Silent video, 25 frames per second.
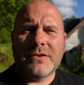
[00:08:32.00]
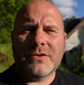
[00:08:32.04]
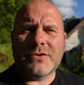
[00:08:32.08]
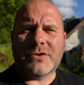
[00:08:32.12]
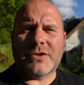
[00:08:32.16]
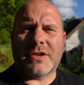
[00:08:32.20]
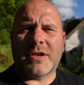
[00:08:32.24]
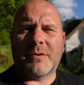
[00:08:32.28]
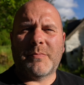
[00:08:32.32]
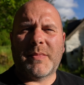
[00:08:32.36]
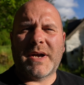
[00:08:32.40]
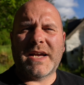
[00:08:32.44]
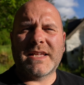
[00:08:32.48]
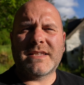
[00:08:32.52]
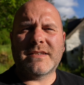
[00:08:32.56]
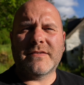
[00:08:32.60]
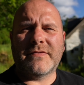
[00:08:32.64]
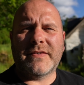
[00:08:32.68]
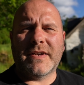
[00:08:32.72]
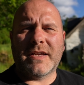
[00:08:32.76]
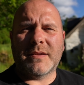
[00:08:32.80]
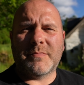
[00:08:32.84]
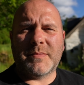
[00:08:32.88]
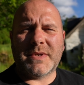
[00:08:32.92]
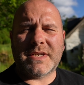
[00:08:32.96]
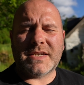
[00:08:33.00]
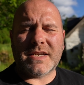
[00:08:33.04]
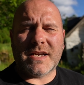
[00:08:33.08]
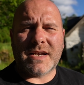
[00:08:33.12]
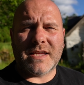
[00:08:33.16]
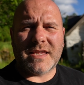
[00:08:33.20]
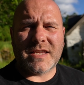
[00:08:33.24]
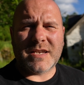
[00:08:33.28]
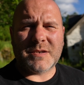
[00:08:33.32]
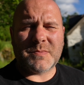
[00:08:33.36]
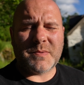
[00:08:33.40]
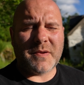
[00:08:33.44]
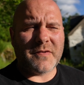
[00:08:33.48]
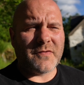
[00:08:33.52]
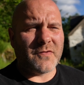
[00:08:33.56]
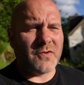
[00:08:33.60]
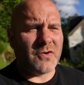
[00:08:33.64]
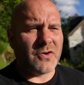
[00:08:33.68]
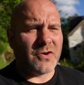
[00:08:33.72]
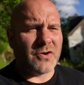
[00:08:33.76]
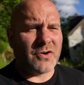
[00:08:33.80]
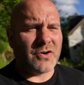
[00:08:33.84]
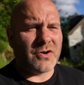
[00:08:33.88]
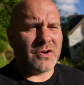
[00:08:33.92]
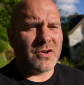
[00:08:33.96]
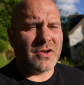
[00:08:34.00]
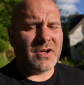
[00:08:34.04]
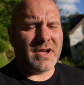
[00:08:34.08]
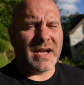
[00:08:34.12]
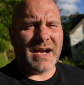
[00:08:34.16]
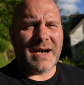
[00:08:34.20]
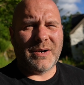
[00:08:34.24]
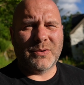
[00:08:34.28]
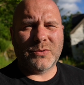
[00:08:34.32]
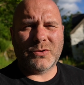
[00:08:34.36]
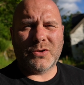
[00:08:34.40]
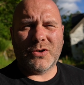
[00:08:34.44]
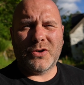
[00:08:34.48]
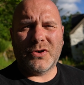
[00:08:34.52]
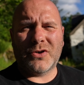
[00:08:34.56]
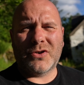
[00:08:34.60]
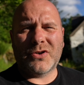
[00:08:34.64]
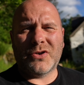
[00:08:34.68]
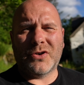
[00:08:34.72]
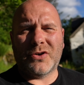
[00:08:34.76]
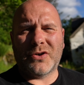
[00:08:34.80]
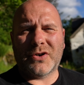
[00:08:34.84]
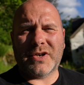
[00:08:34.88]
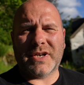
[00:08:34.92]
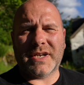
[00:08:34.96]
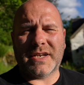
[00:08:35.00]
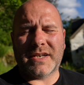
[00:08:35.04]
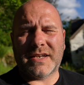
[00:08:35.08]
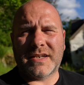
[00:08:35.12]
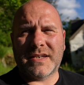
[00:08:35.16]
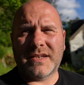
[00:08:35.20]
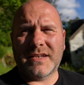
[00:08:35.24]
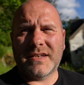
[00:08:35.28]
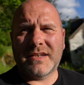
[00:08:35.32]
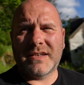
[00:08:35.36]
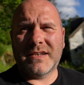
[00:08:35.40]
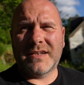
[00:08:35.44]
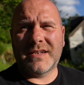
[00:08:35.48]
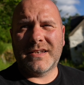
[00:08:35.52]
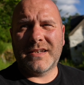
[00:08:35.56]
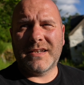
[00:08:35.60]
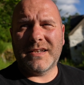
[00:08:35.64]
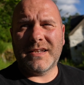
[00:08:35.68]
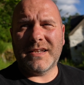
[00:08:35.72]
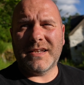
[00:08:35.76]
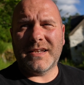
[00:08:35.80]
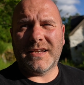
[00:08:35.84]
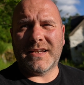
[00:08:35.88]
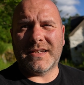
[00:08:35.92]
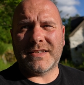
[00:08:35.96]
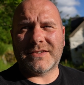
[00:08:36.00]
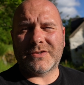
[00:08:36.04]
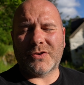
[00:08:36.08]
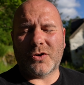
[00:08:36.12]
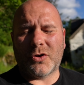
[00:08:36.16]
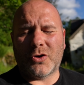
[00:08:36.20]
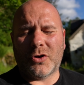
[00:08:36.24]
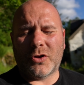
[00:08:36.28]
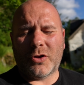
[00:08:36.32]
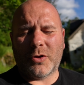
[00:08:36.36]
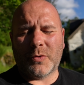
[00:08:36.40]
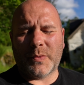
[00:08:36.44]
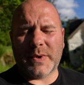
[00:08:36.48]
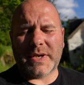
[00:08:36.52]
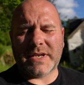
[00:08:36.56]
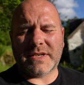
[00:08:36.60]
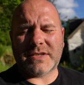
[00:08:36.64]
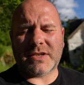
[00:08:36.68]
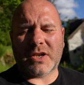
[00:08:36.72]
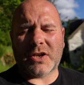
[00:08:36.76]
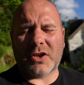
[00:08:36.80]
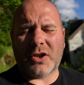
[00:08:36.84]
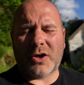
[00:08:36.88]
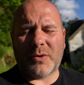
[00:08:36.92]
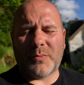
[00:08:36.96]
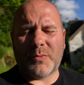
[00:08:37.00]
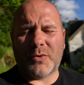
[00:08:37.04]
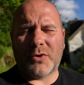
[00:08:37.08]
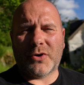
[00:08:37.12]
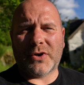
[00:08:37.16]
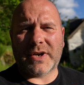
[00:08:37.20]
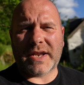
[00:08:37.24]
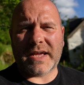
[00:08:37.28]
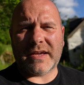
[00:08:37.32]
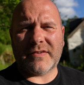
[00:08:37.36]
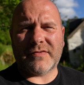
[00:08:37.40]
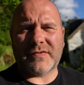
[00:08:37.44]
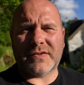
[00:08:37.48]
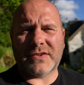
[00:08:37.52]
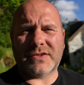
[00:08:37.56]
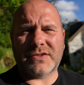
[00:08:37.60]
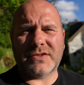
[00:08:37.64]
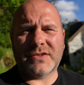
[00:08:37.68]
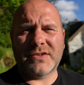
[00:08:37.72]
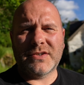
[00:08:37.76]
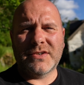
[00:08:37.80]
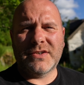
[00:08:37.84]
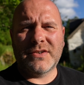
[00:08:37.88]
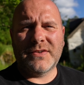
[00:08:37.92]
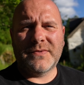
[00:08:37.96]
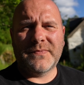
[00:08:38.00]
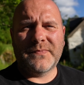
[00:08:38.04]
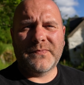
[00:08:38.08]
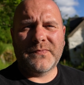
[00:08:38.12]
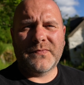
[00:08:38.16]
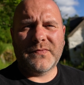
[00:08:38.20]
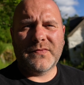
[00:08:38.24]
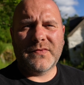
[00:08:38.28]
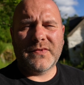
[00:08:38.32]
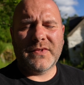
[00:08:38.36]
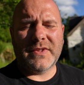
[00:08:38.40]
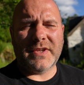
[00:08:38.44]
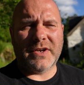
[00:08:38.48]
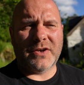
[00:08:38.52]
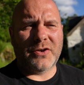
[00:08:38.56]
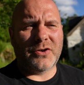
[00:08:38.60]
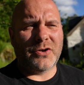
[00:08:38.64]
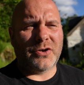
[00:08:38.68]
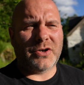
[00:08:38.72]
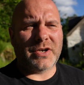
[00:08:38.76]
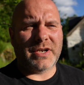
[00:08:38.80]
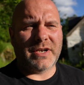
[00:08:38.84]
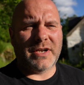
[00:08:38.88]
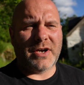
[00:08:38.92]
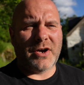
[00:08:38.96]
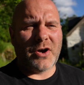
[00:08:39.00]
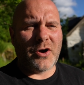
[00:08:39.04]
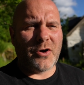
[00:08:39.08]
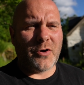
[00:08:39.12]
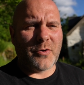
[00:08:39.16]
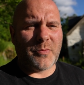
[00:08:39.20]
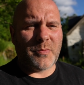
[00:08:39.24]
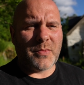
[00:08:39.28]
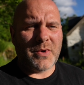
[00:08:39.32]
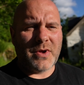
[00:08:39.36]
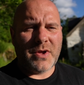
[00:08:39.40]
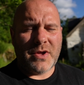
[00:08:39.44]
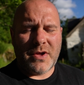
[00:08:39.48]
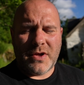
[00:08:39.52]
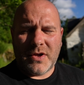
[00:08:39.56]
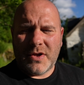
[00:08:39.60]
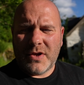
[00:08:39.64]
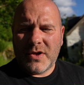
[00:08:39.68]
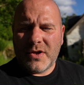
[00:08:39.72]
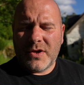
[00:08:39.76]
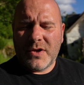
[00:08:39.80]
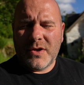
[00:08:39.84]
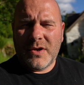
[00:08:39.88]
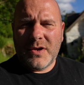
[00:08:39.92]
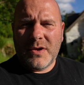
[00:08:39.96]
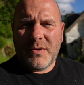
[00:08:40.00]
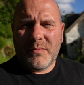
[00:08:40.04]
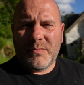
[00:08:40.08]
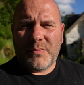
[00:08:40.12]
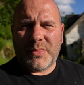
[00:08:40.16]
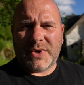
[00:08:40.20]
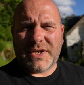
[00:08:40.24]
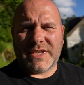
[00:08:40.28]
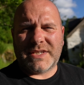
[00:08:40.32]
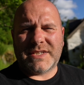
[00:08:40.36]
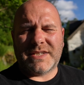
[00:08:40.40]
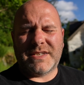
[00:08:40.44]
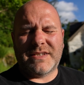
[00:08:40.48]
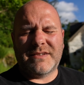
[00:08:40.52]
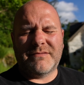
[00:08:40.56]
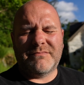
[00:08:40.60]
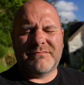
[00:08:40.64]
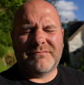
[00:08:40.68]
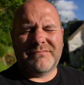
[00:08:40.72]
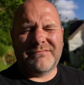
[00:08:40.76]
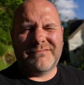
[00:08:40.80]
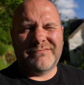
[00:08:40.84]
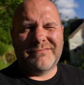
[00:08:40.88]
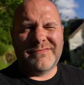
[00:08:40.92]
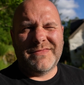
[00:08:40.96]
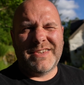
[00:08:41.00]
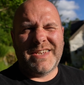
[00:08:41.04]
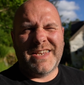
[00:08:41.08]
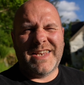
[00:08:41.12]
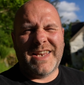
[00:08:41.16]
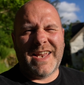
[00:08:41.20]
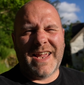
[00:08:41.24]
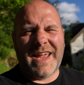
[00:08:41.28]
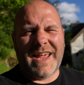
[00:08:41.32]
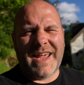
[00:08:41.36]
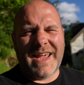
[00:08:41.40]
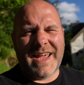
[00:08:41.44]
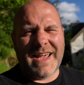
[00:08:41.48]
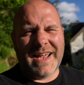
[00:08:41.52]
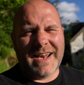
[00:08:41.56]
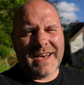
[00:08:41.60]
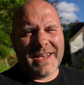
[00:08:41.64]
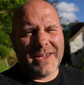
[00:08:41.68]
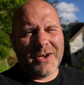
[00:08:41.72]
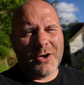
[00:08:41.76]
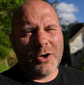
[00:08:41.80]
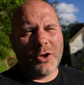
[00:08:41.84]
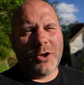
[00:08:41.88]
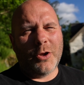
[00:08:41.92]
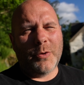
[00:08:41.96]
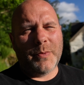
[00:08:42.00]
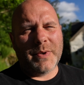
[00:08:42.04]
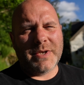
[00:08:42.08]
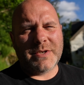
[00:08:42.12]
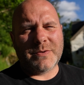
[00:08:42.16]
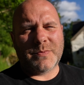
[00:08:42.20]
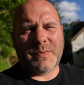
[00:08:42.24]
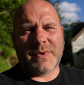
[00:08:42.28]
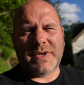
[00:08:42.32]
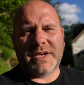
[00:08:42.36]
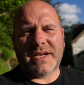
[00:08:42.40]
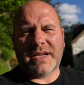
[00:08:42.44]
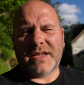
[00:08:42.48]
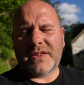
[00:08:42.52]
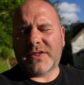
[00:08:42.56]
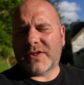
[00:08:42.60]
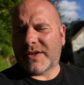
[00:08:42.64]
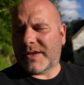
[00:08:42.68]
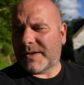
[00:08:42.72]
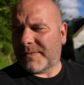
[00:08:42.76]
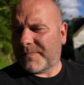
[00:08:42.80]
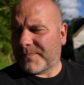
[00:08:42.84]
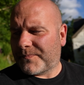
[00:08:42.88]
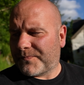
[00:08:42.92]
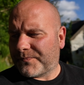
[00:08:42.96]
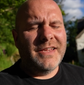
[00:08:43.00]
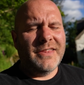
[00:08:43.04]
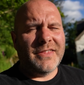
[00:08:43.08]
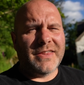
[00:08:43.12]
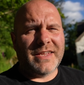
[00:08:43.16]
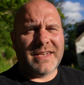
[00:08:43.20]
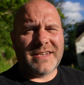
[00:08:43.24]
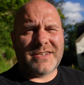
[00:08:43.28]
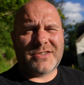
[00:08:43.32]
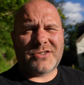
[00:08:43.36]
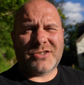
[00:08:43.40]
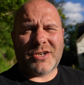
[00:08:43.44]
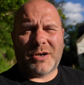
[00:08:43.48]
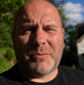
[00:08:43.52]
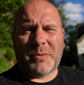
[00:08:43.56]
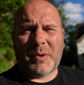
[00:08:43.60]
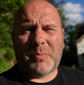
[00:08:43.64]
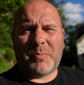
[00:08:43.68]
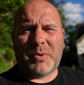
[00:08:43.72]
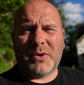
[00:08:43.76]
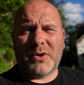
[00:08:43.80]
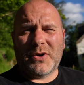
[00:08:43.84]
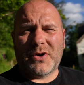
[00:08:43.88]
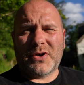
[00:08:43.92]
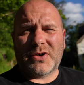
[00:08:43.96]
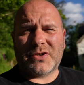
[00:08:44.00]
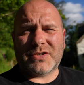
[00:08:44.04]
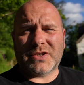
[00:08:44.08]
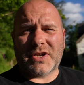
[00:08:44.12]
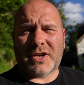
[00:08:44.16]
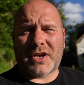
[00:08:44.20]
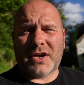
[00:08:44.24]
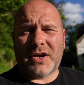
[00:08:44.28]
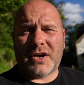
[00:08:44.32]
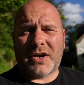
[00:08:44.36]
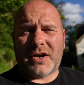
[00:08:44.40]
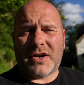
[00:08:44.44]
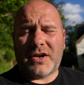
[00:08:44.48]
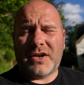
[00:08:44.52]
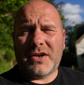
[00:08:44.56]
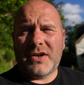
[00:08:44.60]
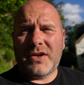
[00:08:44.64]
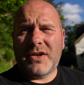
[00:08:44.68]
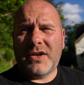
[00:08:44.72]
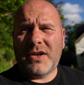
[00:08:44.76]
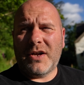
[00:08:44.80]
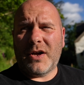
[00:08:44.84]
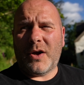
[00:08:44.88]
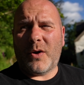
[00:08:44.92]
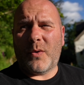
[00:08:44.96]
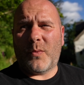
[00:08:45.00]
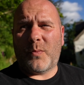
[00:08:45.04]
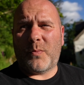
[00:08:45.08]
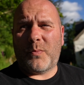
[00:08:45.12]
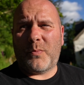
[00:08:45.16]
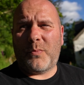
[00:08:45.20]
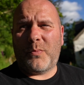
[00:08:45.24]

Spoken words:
So you might have heard me say this before, outdoor cooking is always a lot more effort than cooking at home, but it's nearly always worth it. These tomaporks I got are